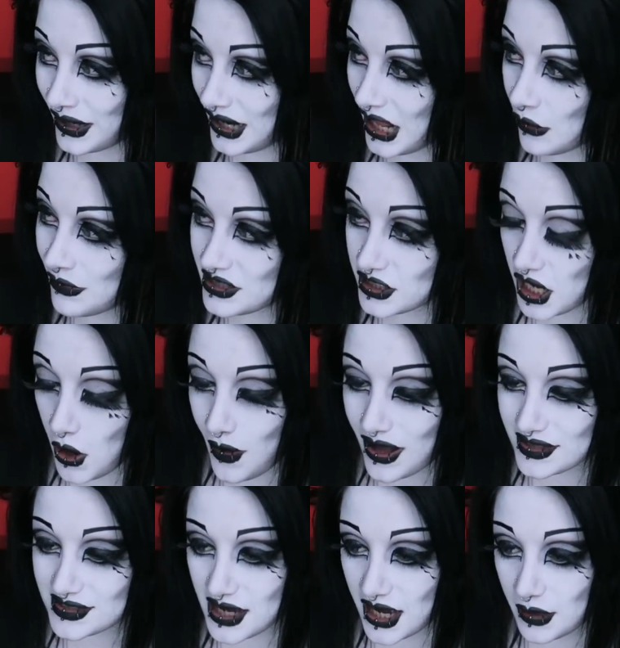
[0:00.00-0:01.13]
and allow me to go
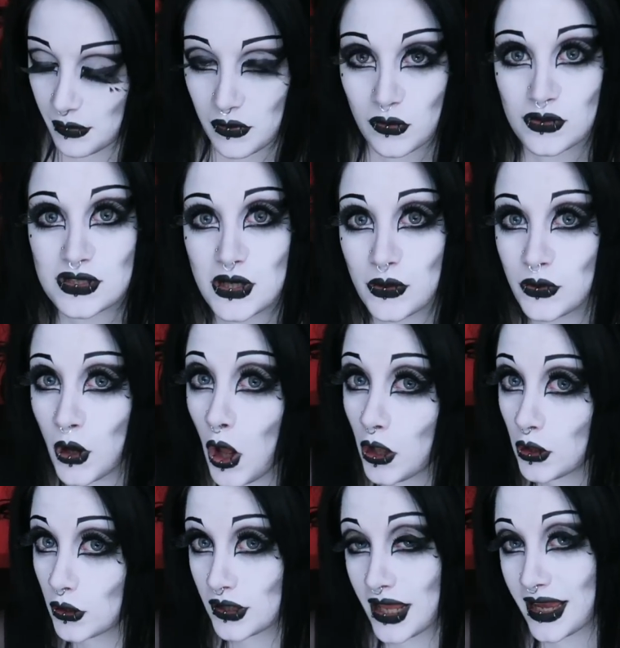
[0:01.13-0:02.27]
outside, but also not
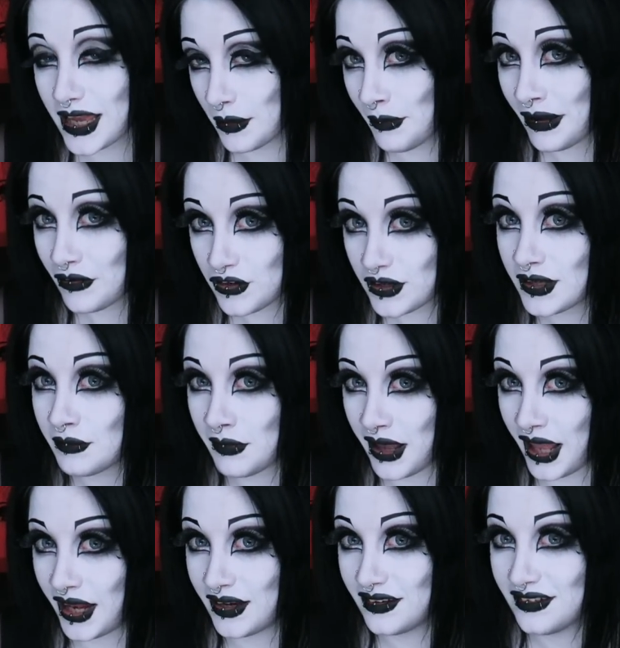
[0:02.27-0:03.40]
look like a Michelin
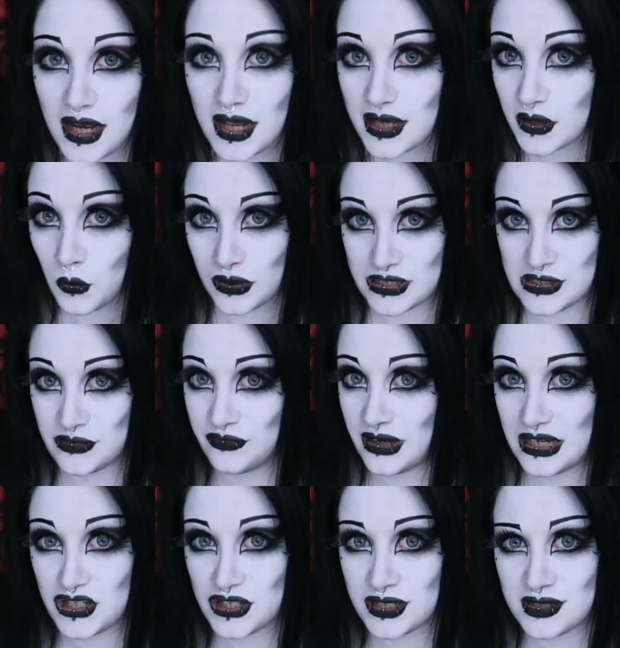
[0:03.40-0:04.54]
man. I like winter
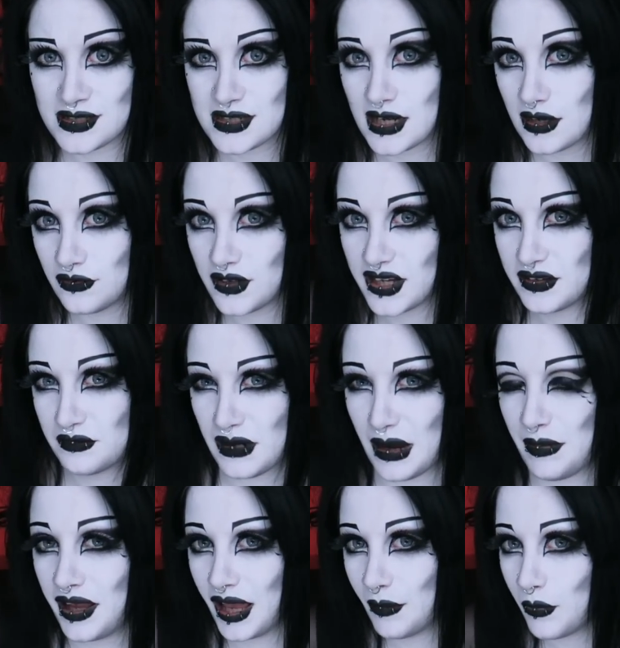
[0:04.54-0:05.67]
fashion and stuff, like
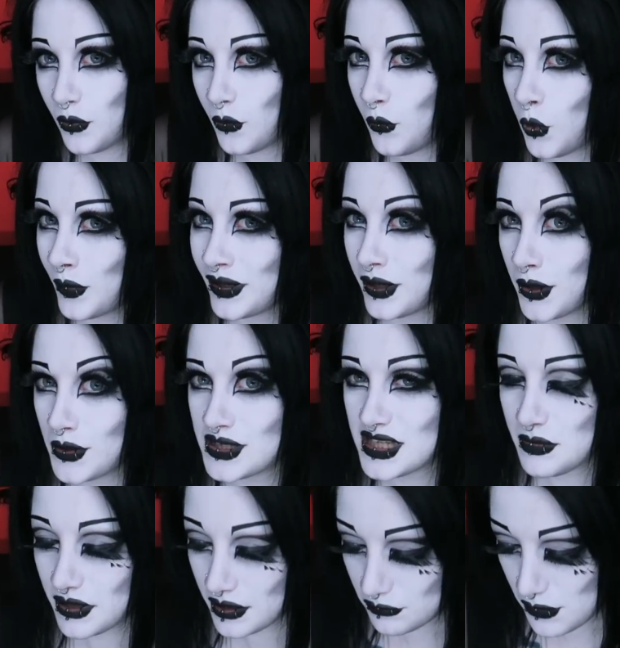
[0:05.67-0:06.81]
wrapping up all warm and cozy,
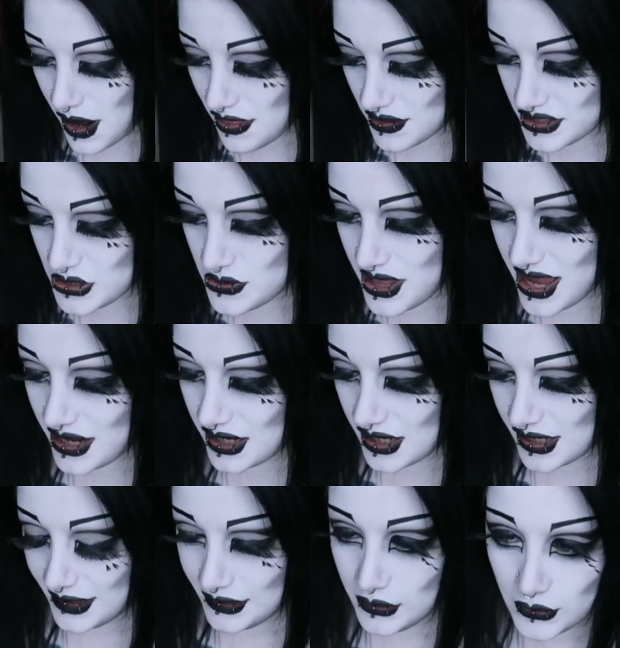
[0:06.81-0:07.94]
but I'd rather do that
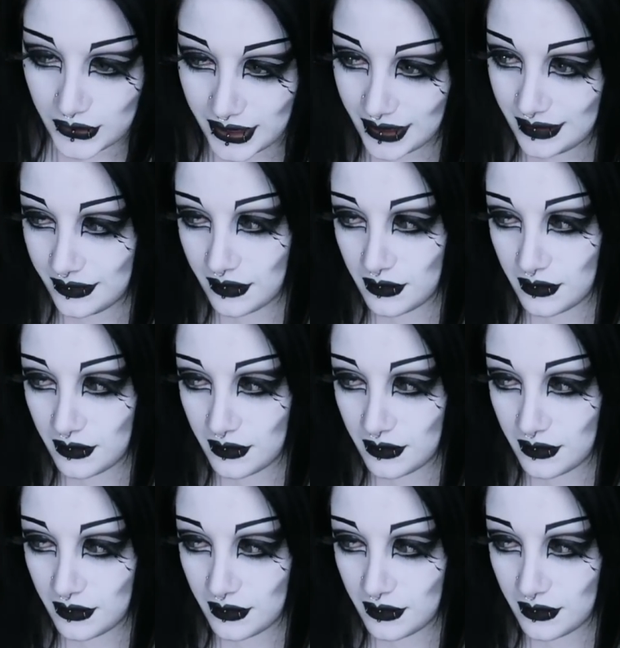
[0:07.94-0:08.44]
looking